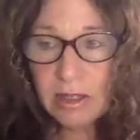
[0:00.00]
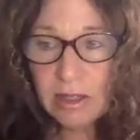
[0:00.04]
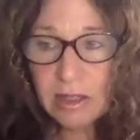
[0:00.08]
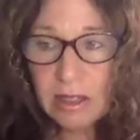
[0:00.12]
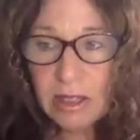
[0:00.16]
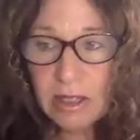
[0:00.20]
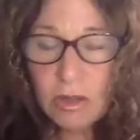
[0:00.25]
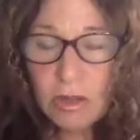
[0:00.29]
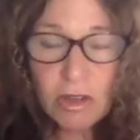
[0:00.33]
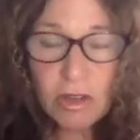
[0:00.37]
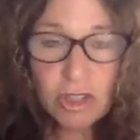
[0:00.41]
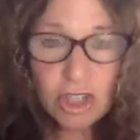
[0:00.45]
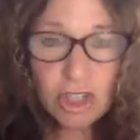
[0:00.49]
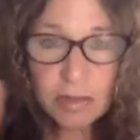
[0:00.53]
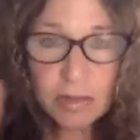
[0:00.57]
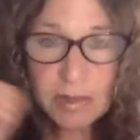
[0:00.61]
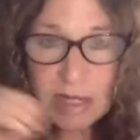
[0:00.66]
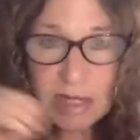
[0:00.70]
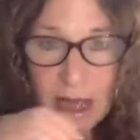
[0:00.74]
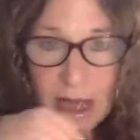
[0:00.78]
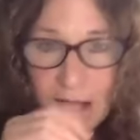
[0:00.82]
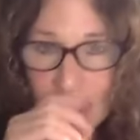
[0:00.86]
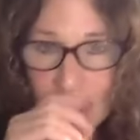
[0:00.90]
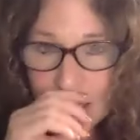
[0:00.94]
it's called
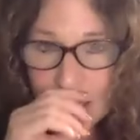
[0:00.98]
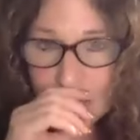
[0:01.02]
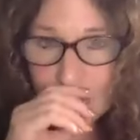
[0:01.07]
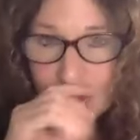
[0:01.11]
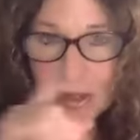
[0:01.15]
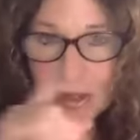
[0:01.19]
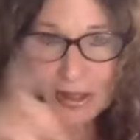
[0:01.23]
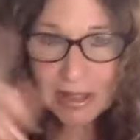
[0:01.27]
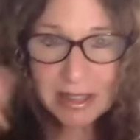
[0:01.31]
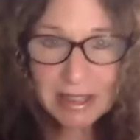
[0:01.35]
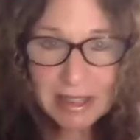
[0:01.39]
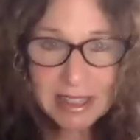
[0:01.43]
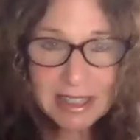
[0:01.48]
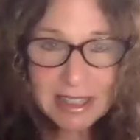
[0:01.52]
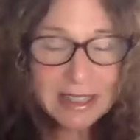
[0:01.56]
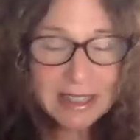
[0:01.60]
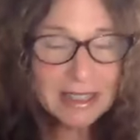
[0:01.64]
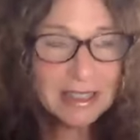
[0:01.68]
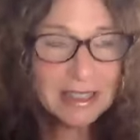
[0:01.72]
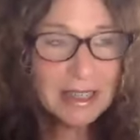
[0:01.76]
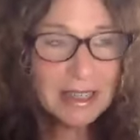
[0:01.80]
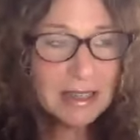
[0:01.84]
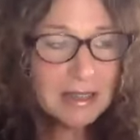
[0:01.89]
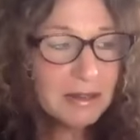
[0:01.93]
Chipsa Hospital
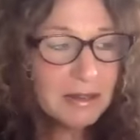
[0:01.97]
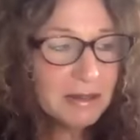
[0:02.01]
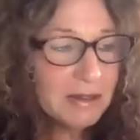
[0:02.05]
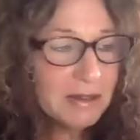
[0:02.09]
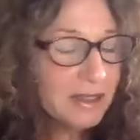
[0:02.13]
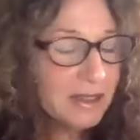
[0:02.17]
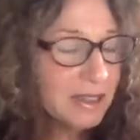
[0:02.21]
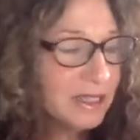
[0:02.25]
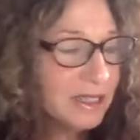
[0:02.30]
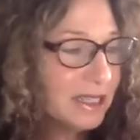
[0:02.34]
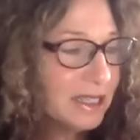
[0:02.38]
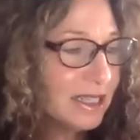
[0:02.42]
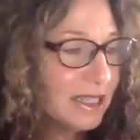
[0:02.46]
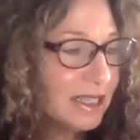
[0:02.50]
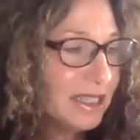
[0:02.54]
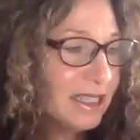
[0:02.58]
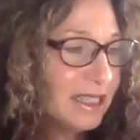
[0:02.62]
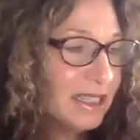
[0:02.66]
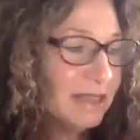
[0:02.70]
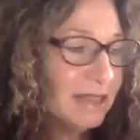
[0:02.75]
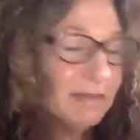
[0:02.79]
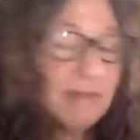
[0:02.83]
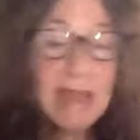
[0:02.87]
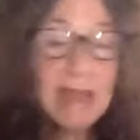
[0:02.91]
in
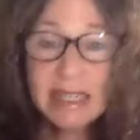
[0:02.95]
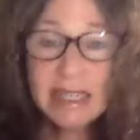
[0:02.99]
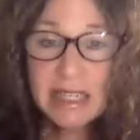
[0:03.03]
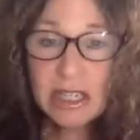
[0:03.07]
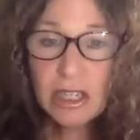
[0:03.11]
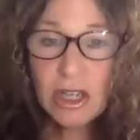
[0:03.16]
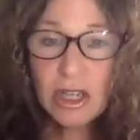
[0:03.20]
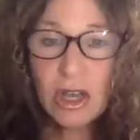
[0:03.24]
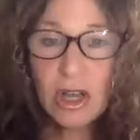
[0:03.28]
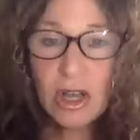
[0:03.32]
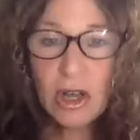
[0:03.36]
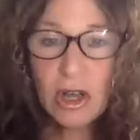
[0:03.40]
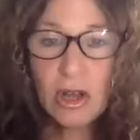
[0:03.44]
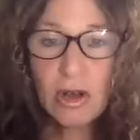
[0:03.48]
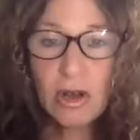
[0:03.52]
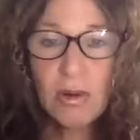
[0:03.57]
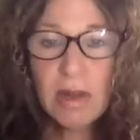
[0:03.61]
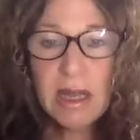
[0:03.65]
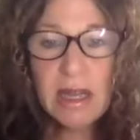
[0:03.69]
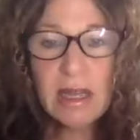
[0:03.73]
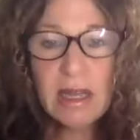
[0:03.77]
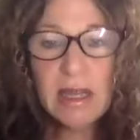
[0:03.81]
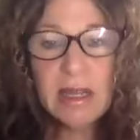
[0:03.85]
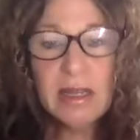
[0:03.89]
Mexico,
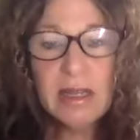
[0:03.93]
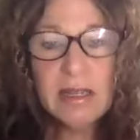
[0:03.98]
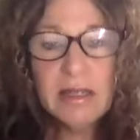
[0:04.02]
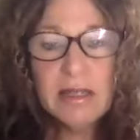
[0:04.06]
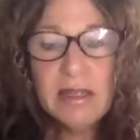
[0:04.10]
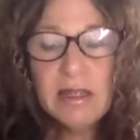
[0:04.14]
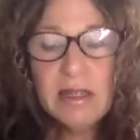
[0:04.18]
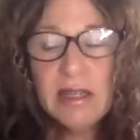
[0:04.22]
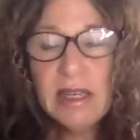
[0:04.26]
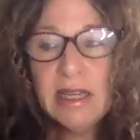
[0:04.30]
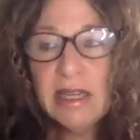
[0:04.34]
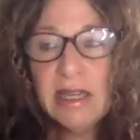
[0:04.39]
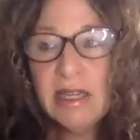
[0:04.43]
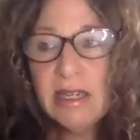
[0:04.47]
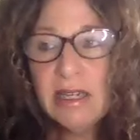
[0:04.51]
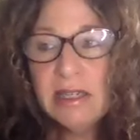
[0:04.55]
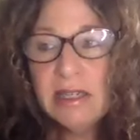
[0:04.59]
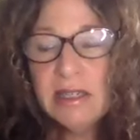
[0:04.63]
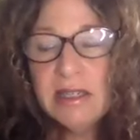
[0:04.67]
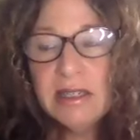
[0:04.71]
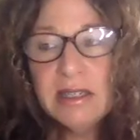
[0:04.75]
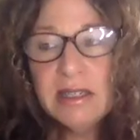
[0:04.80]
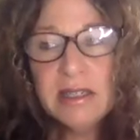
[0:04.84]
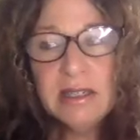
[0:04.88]
and
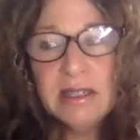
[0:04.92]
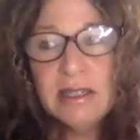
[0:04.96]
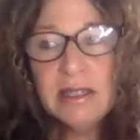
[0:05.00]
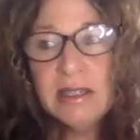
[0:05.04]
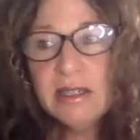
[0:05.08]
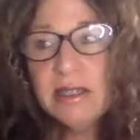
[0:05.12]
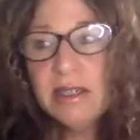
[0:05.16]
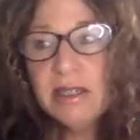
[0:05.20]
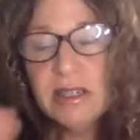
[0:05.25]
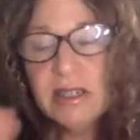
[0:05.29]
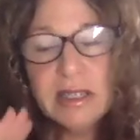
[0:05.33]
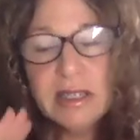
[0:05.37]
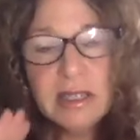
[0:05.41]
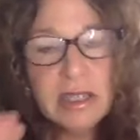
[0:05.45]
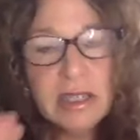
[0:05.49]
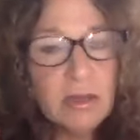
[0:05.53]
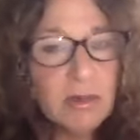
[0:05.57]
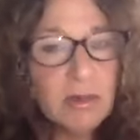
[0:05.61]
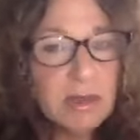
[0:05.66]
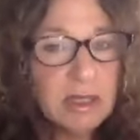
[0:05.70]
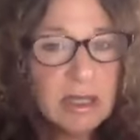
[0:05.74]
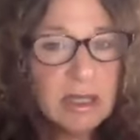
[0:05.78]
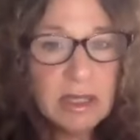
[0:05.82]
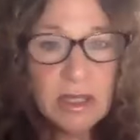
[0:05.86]
they just deal
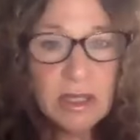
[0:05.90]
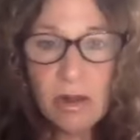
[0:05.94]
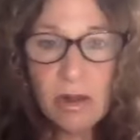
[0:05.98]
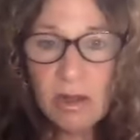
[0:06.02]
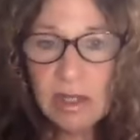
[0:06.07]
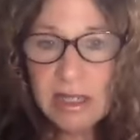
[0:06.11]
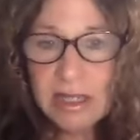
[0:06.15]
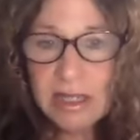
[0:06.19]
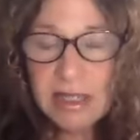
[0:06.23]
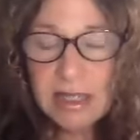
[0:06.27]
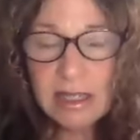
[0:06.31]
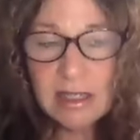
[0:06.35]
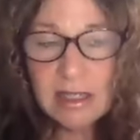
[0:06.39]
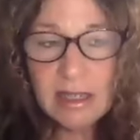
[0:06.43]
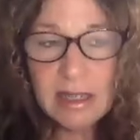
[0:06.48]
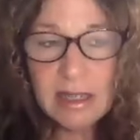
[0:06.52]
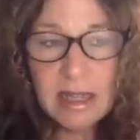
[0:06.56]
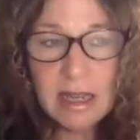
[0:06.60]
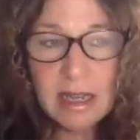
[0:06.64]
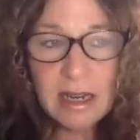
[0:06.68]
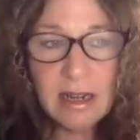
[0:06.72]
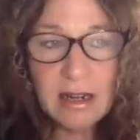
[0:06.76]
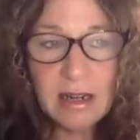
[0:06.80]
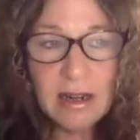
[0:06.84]
with this holistically
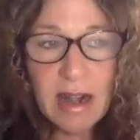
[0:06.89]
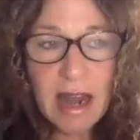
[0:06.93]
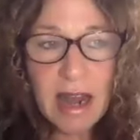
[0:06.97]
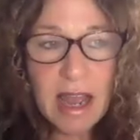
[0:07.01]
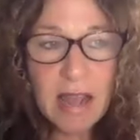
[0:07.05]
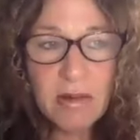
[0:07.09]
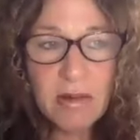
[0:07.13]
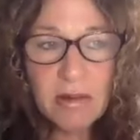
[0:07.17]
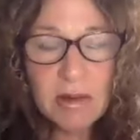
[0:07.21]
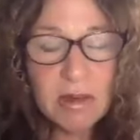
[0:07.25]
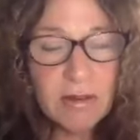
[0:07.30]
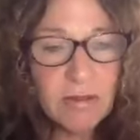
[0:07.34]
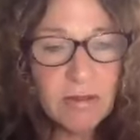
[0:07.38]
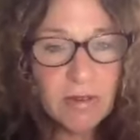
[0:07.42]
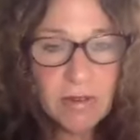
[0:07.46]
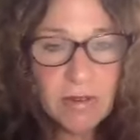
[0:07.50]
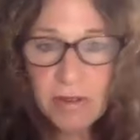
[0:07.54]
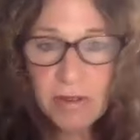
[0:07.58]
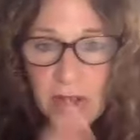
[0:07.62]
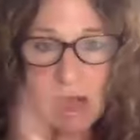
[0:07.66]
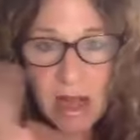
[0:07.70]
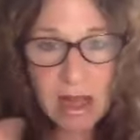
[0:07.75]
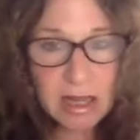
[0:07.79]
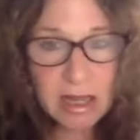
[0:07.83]
there. I wouldn't
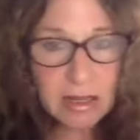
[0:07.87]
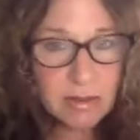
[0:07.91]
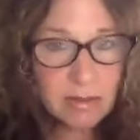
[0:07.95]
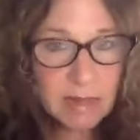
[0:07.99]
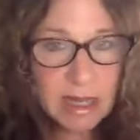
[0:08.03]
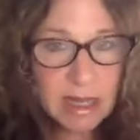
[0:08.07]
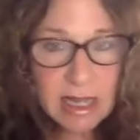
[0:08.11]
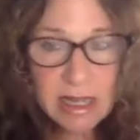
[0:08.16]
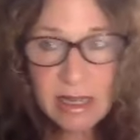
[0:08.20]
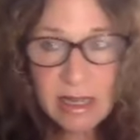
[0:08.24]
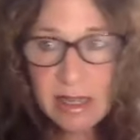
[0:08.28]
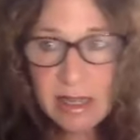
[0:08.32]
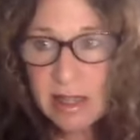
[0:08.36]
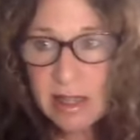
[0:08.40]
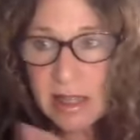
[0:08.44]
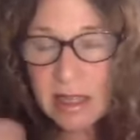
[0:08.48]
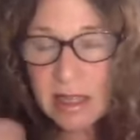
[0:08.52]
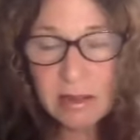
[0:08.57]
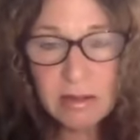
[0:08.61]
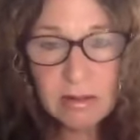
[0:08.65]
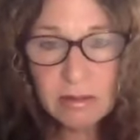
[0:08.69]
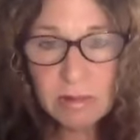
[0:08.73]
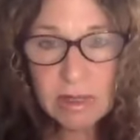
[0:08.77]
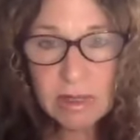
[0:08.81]
have gone
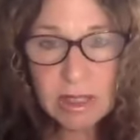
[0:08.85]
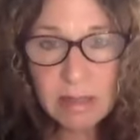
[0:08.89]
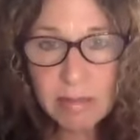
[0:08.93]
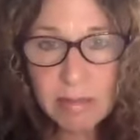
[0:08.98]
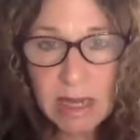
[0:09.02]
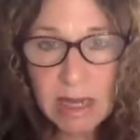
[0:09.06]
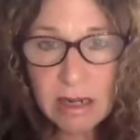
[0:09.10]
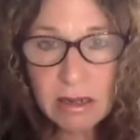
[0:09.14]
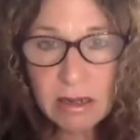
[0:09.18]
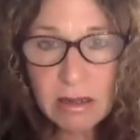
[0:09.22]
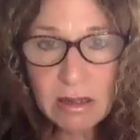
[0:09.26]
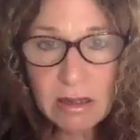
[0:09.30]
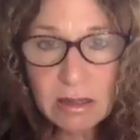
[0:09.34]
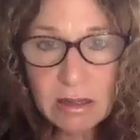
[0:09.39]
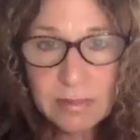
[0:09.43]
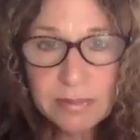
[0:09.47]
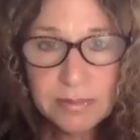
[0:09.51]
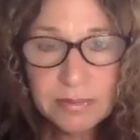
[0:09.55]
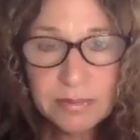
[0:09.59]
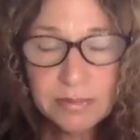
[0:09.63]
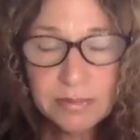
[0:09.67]
anything with the medical.